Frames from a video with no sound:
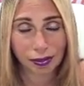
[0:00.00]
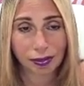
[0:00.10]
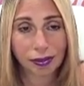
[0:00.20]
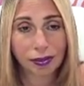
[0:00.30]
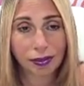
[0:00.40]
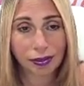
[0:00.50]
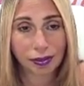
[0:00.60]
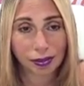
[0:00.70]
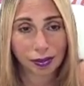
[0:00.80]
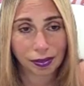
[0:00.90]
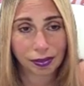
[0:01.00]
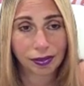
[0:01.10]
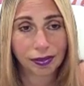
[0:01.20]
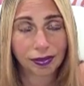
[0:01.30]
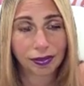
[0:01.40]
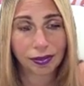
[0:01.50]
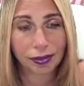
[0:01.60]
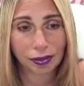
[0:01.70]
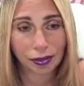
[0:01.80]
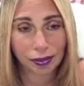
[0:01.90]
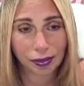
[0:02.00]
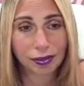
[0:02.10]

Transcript: (silent)